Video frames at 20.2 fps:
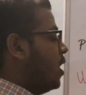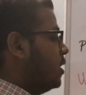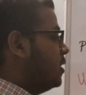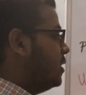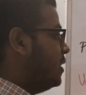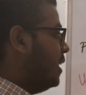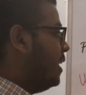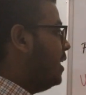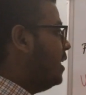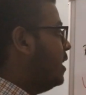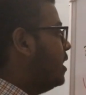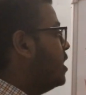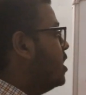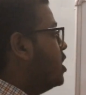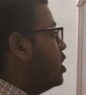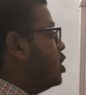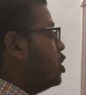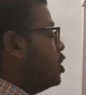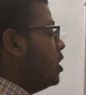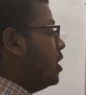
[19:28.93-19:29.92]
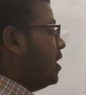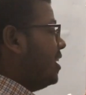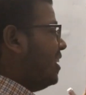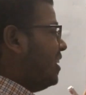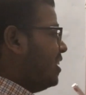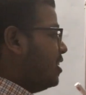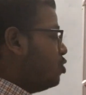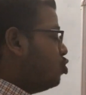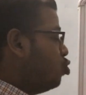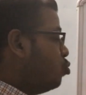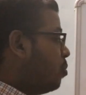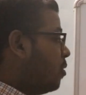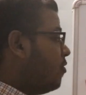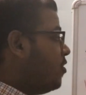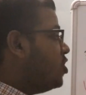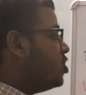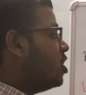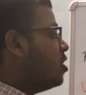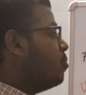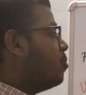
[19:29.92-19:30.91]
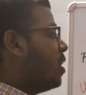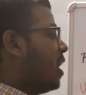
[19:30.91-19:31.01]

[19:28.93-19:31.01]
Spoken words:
the superficial